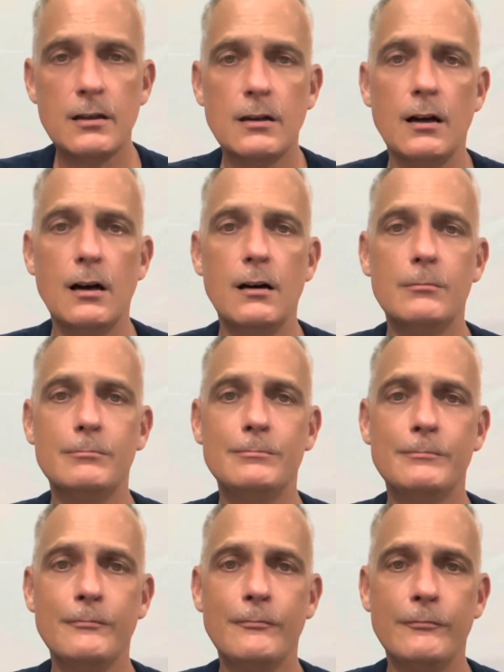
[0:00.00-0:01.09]
Um,
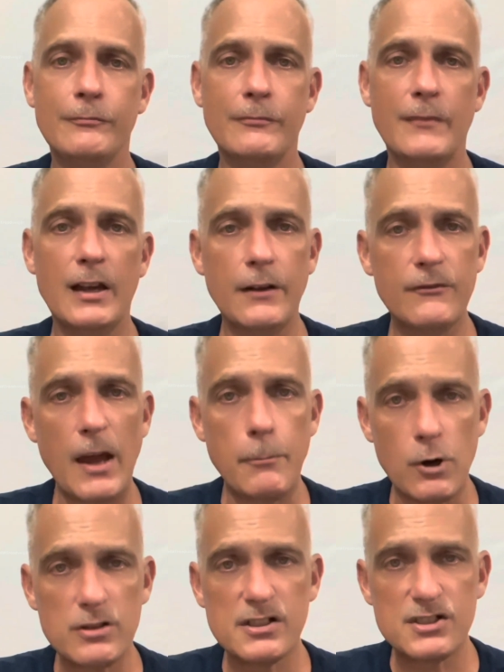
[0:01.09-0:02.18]
and if that
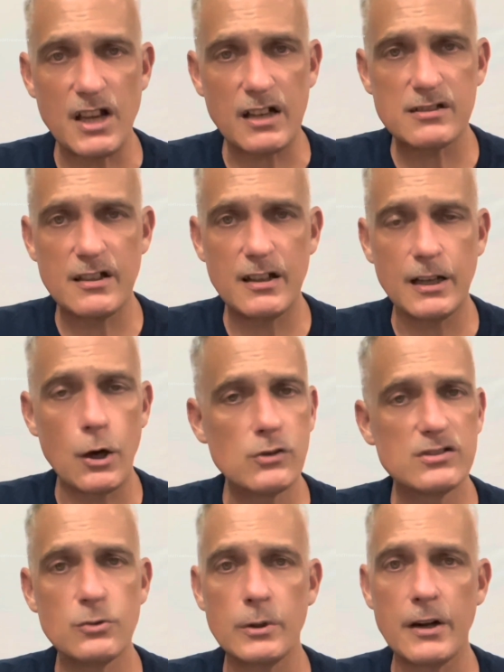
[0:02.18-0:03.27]
person checks in and goes
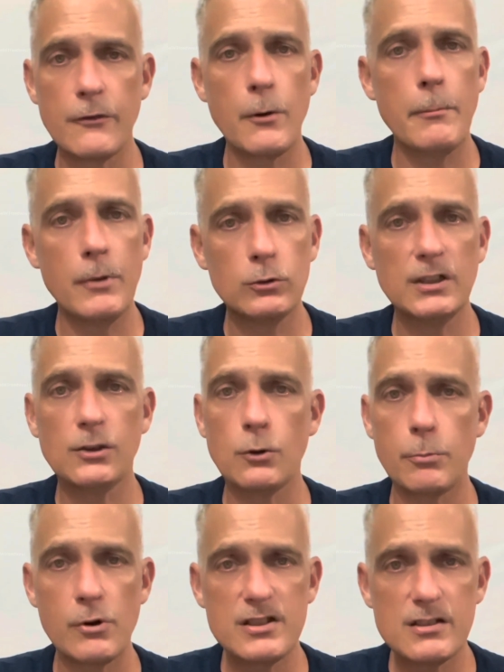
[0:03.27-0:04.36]
to a different building or
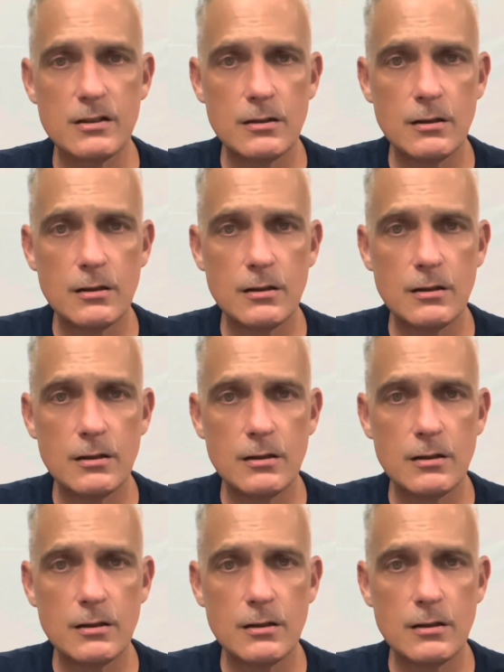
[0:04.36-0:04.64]
prison,